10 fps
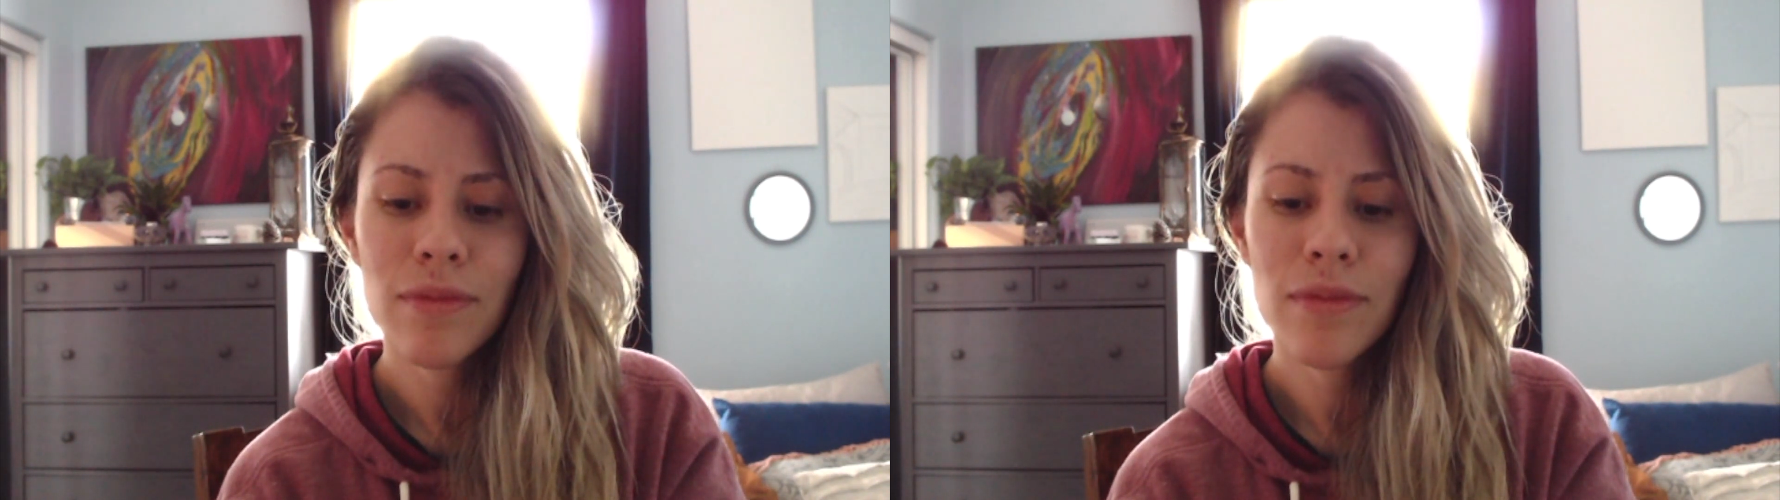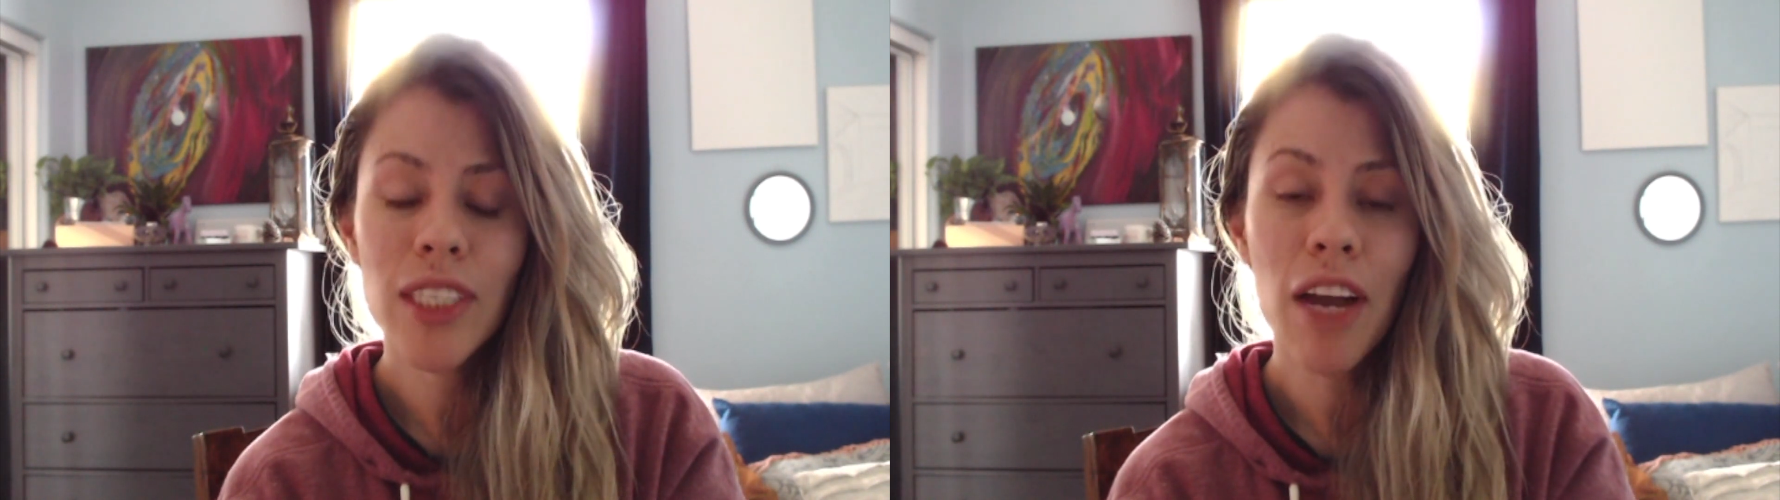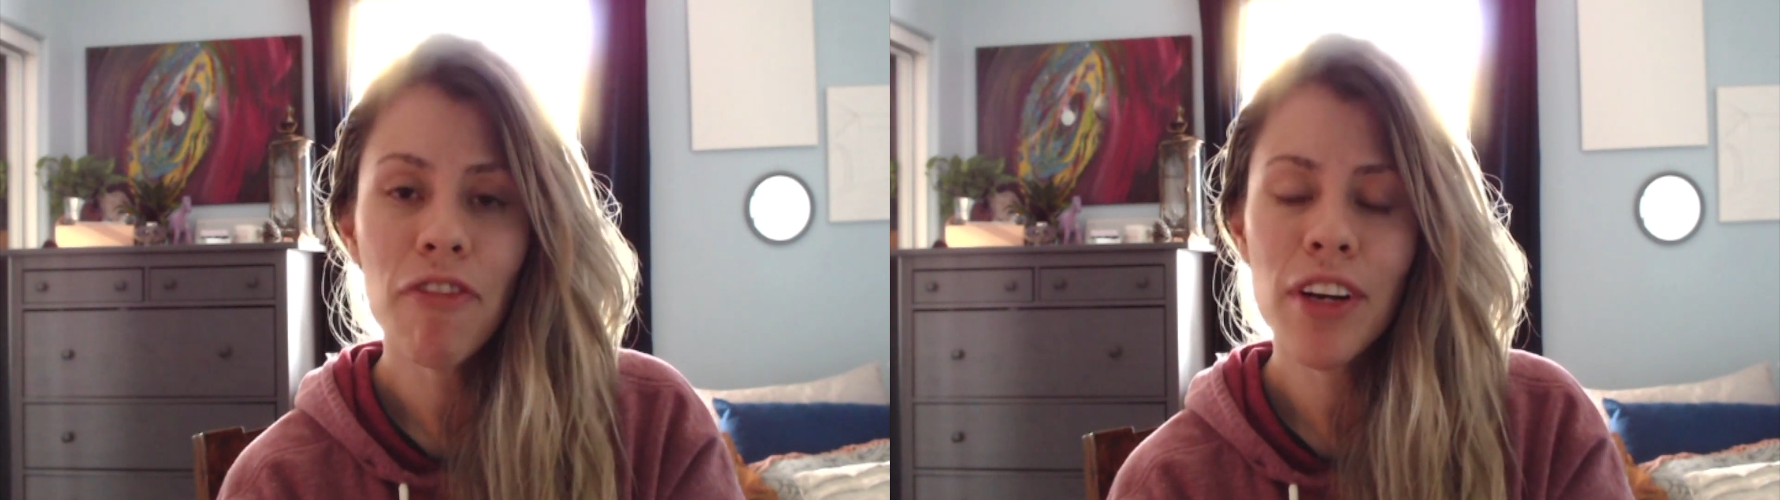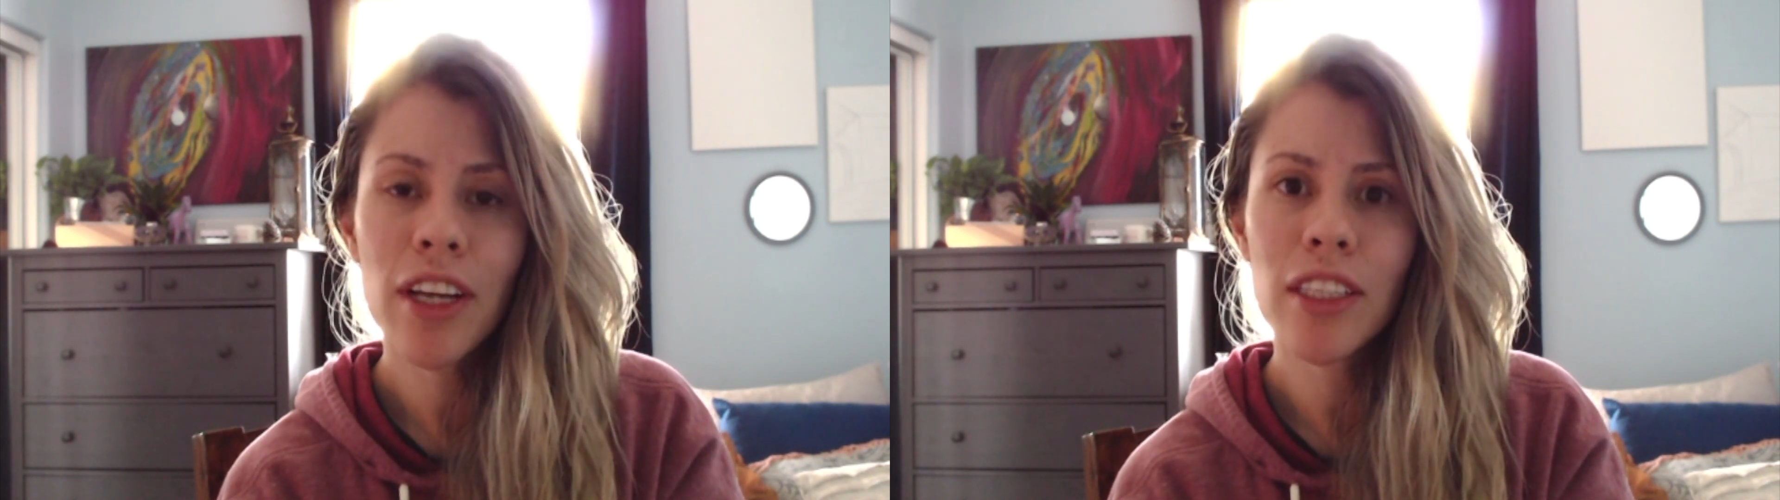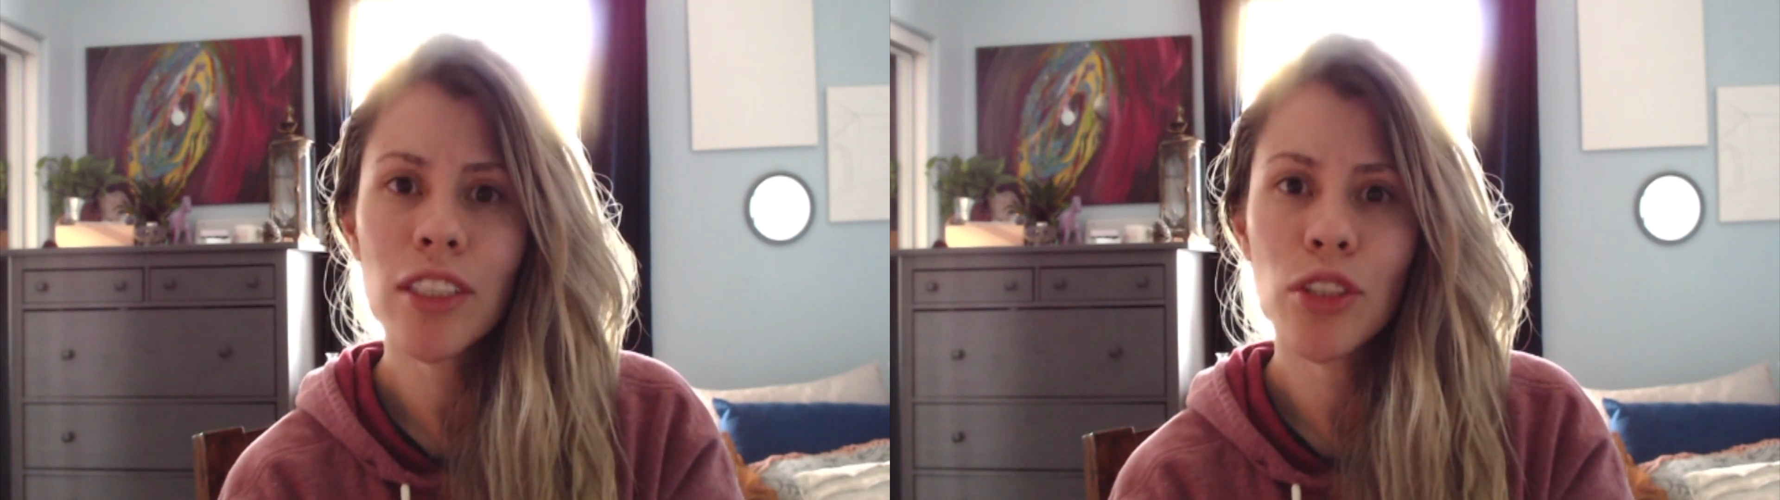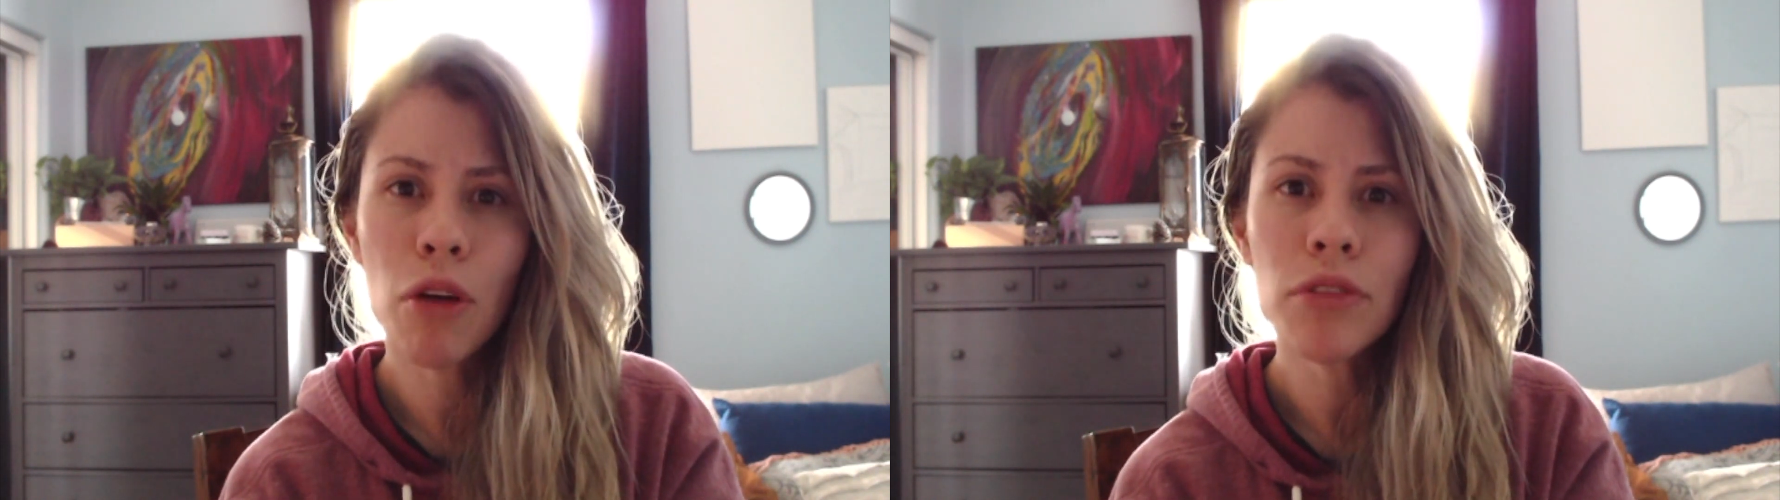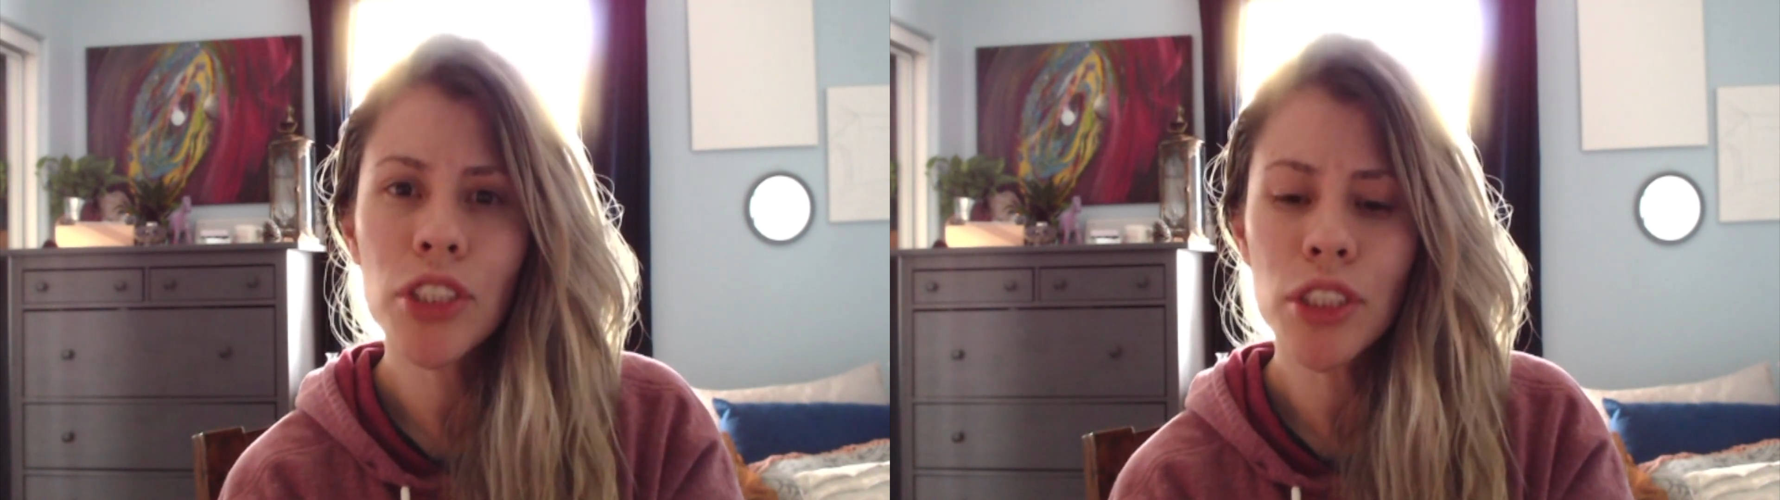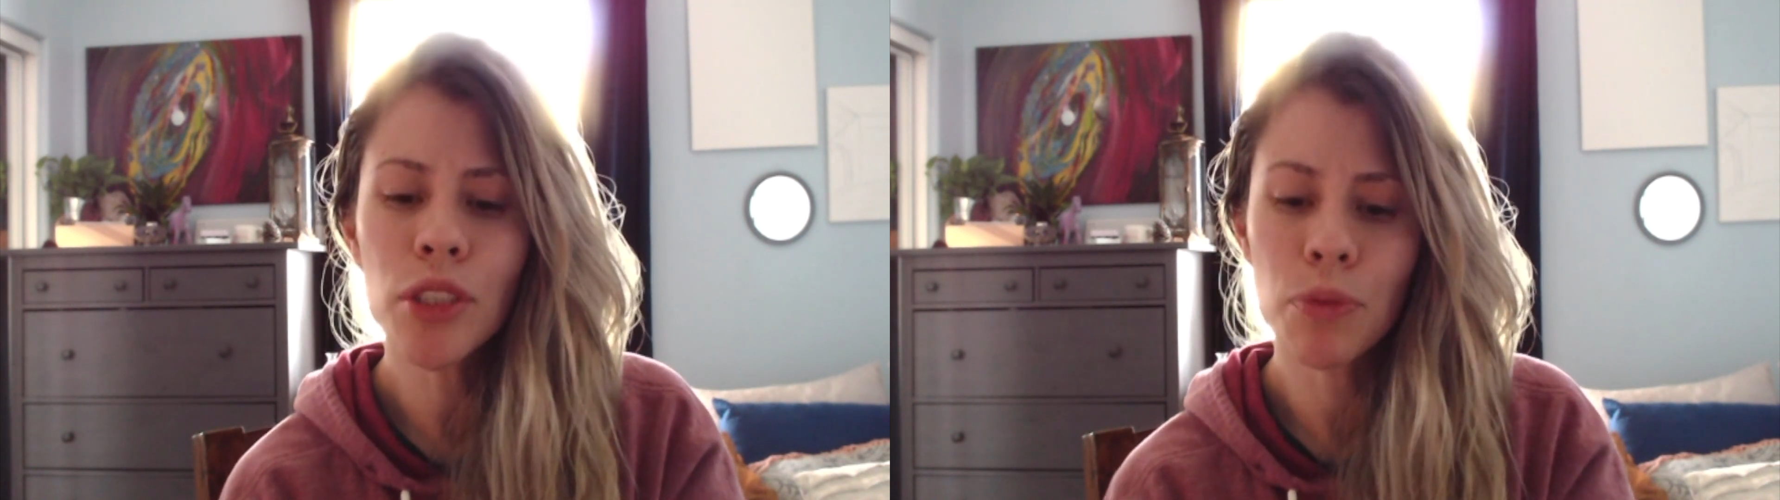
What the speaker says: definitely don't just